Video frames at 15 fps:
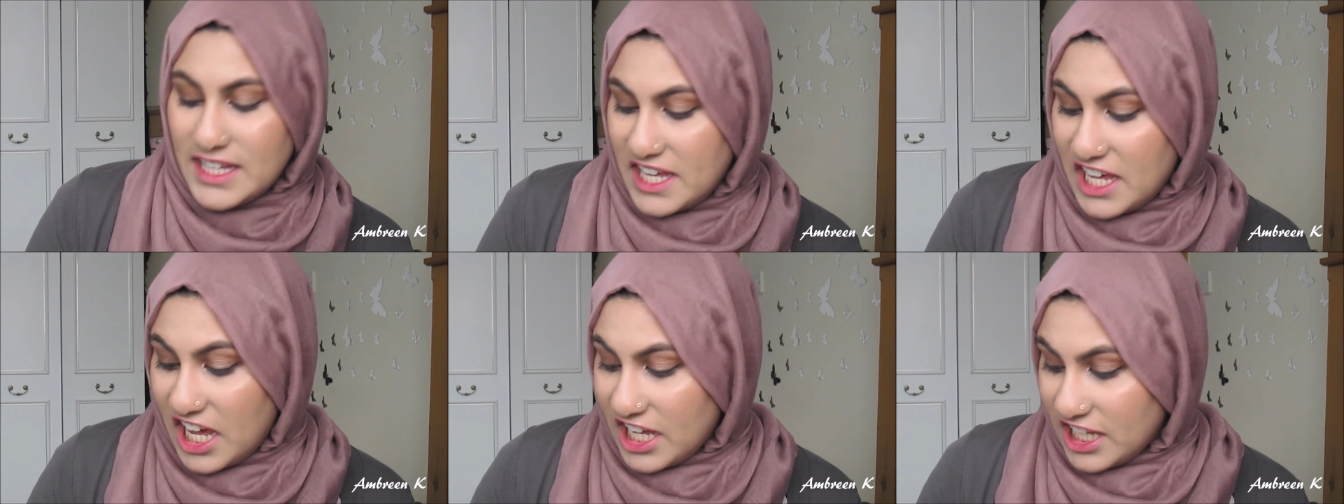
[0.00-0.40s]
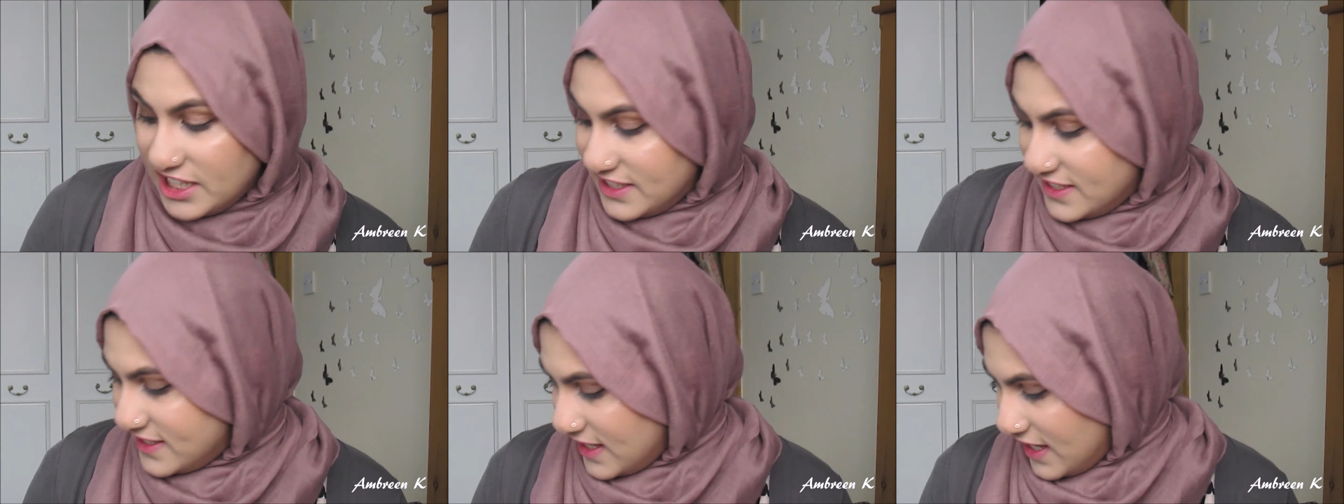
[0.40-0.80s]
I could
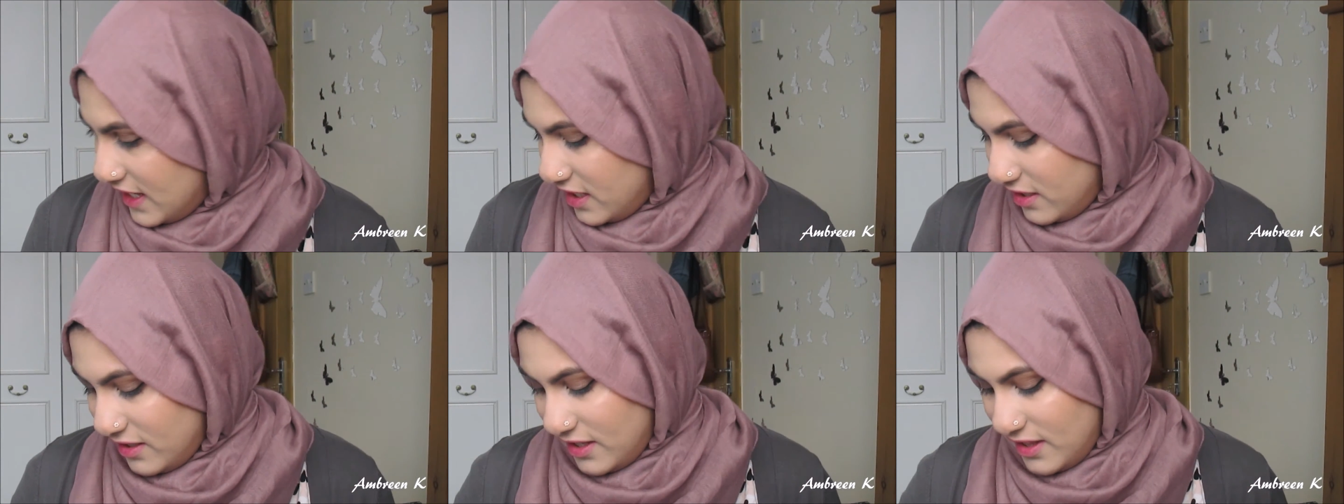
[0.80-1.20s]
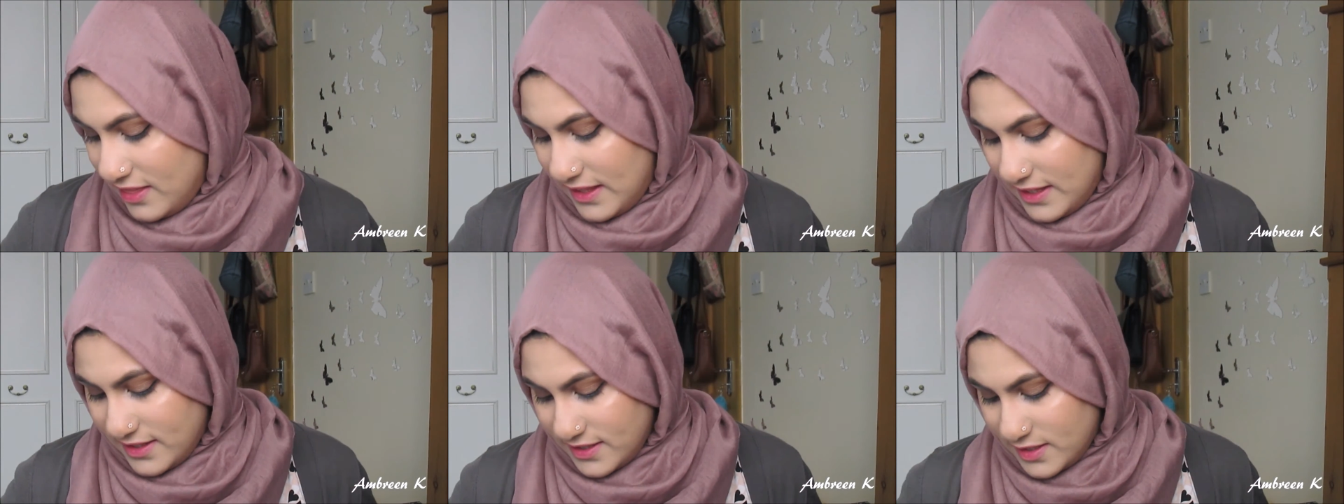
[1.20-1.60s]
say
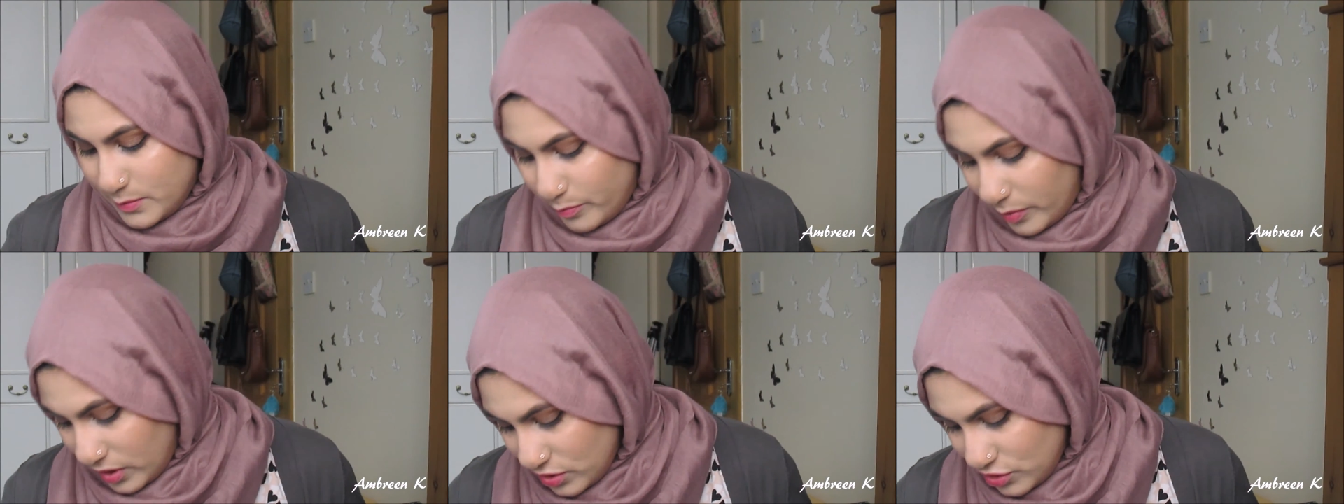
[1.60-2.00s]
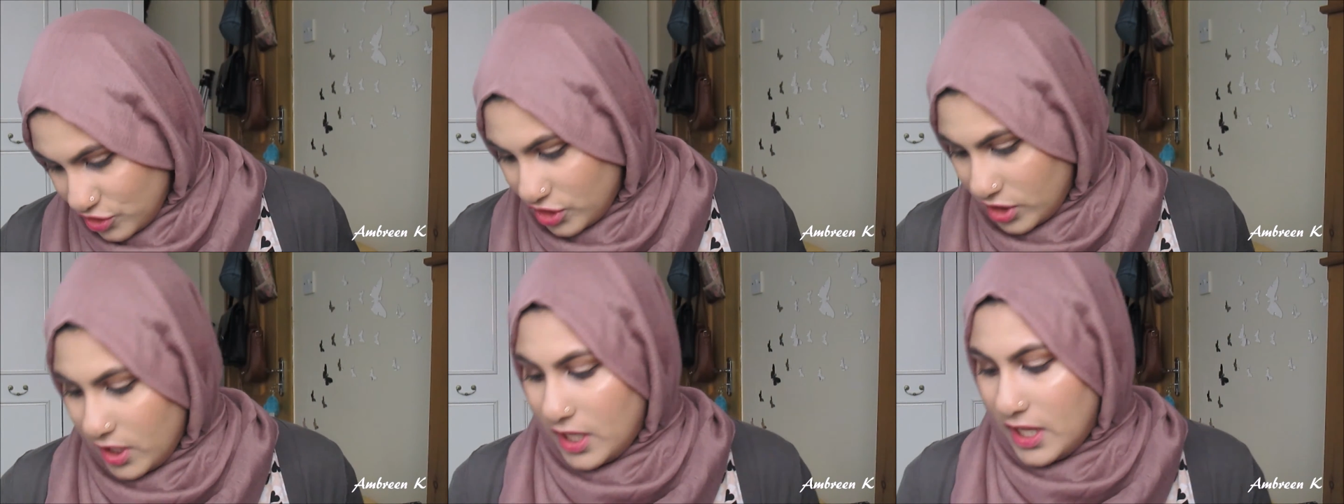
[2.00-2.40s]
that the sponge
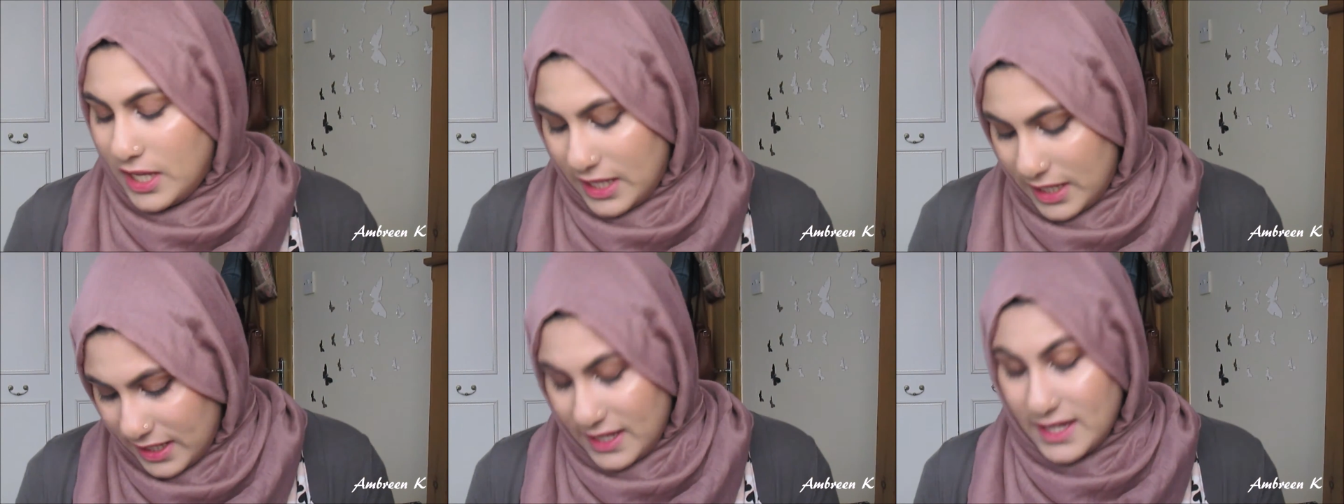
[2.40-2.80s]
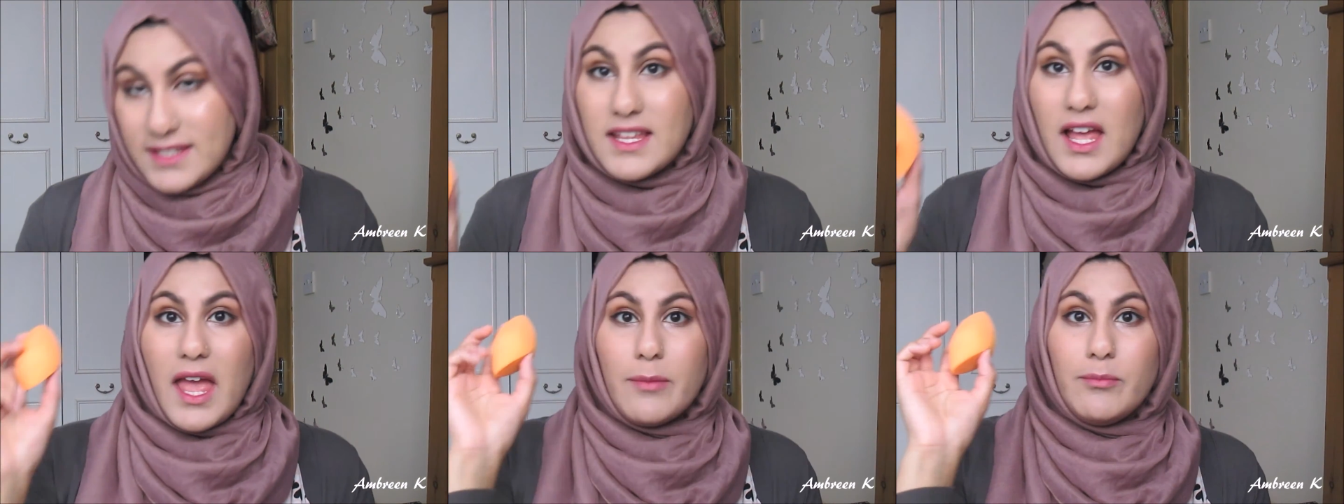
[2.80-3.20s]
is
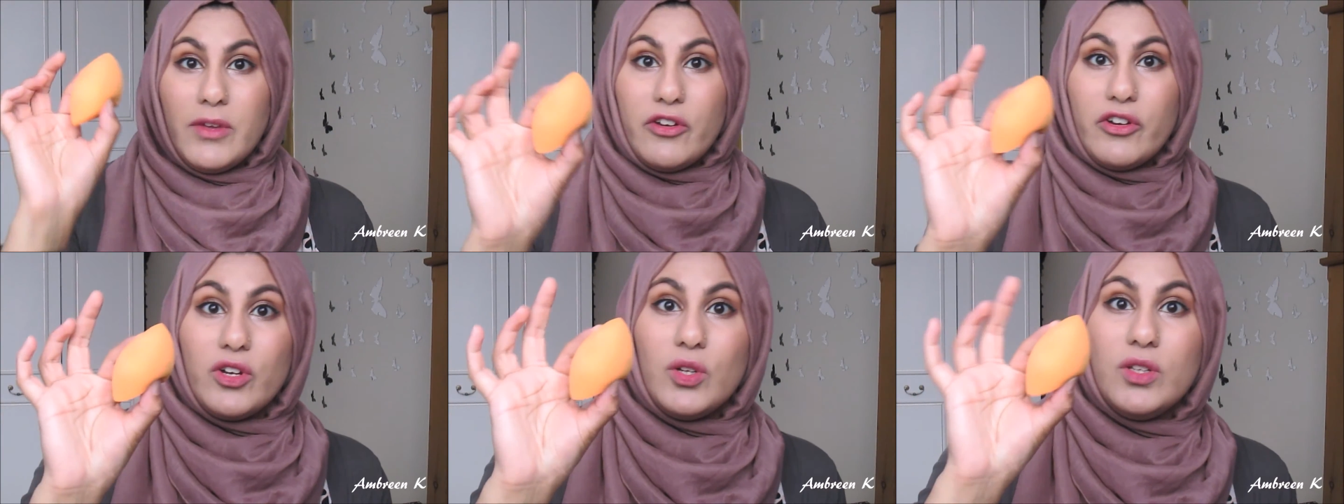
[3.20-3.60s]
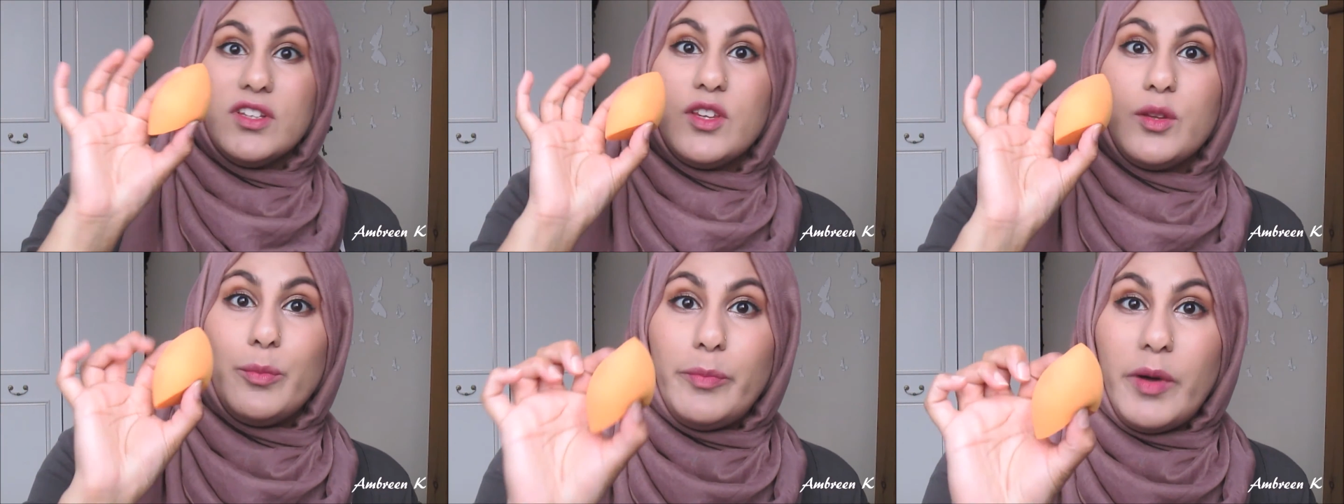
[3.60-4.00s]
a miracle
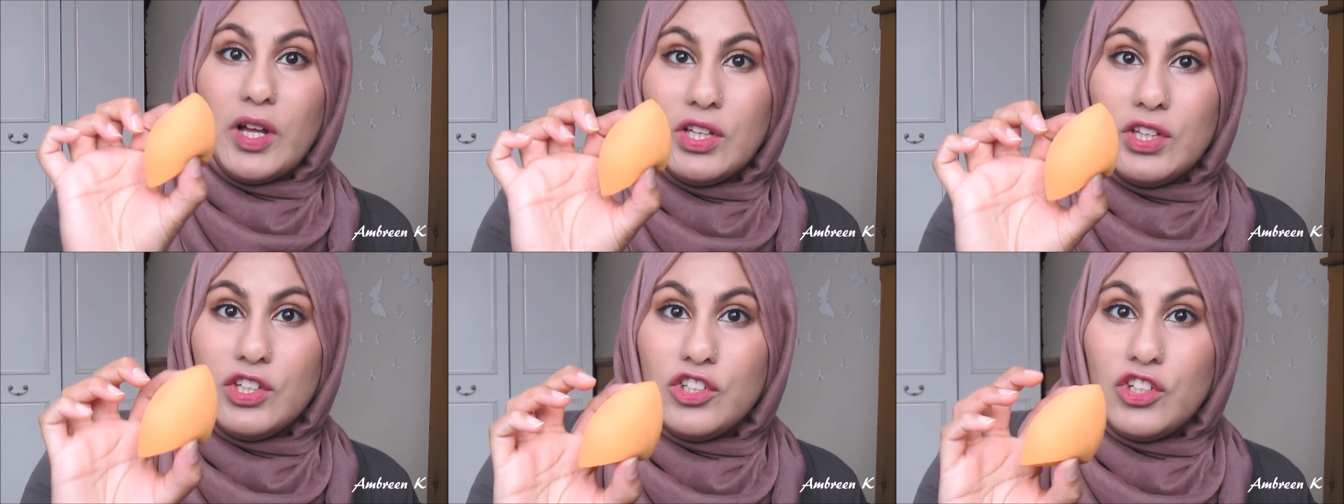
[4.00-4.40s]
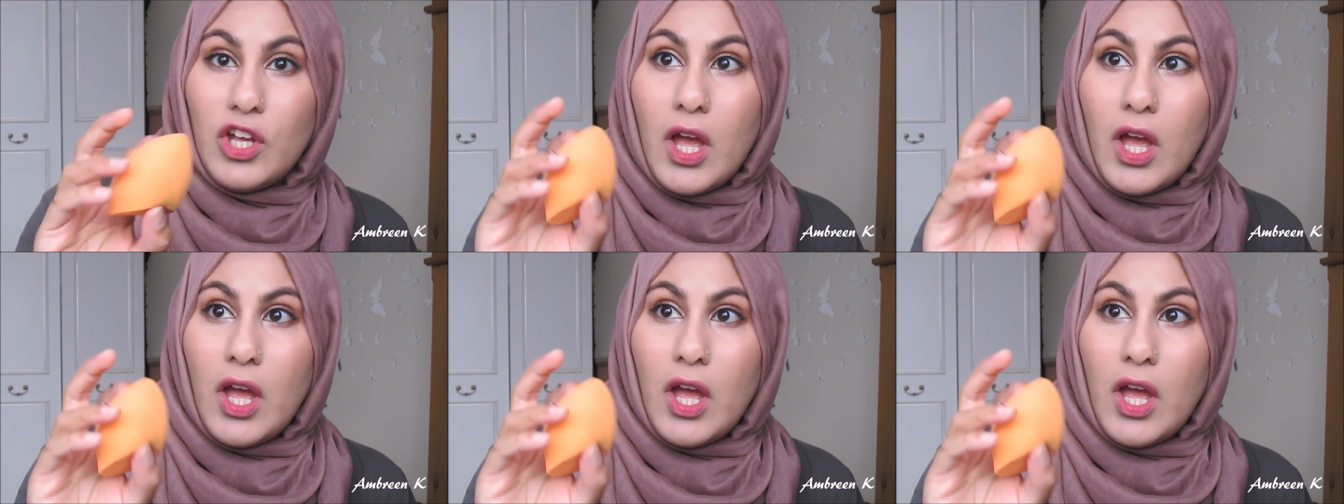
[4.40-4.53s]
sponge.